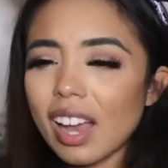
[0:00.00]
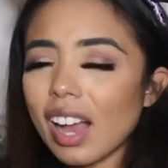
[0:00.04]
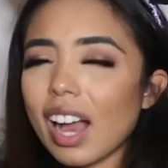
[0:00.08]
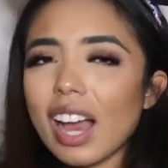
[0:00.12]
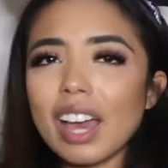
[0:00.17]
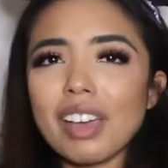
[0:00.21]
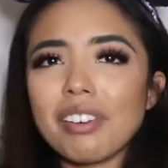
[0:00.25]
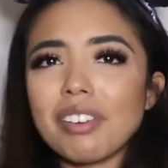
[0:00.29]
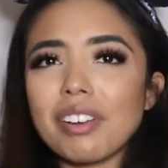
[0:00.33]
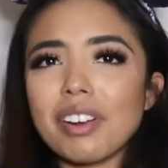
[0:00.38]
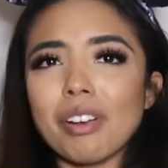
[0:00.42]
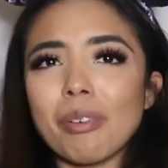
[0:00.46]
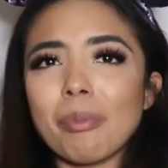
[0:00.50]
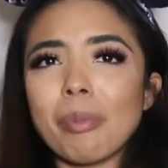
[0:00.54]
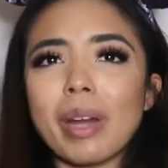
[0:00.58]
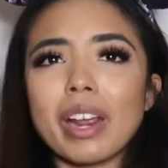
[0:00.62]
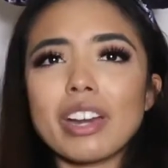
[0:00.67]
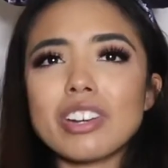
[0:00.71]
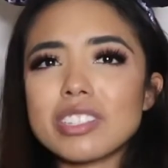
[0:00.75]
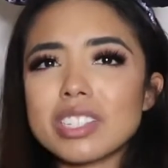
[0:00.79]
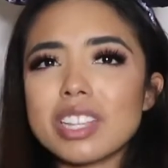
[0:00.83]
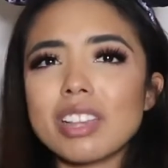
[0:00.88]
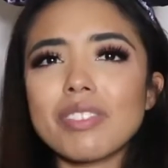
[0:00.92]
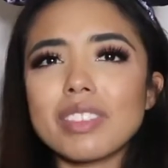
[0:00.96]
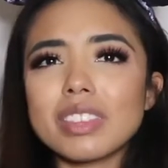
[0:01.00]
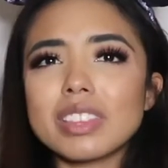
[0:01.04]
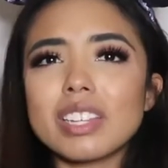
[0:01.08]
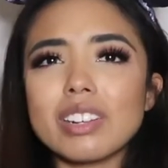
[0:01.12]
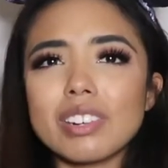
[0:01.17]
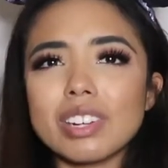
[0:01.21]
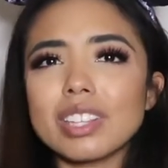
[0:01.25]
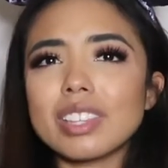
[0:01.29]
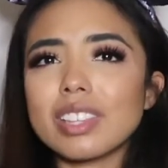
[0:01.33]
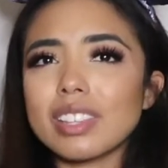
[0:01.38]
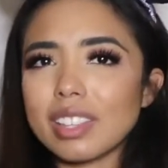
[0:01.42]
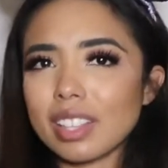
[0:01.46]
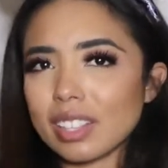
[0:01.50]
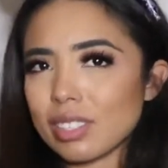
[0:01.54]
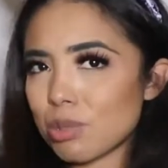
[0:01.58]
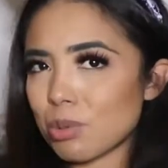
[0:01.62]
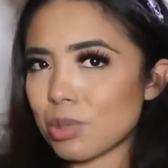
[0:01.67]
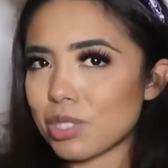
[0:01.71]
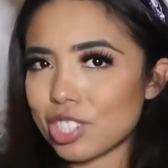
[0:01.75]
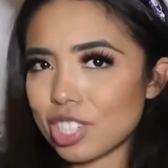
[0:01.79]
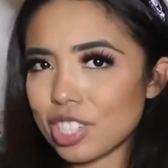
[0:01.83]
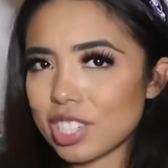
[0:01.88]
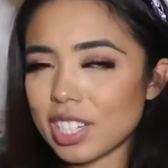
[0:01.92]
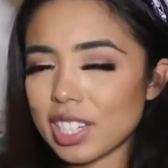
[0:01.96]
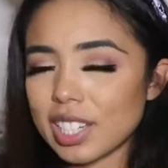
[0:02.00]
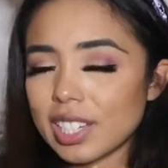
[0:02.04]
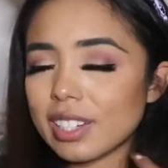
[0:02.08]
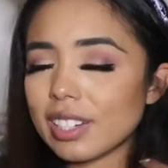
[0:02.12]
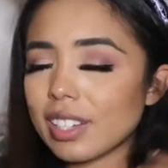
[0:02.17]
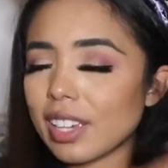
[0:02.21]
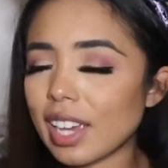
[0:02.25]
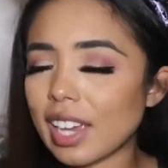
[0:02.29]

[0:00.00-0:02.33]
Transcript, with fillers: I don't know, but I just have a theory that that's what she did,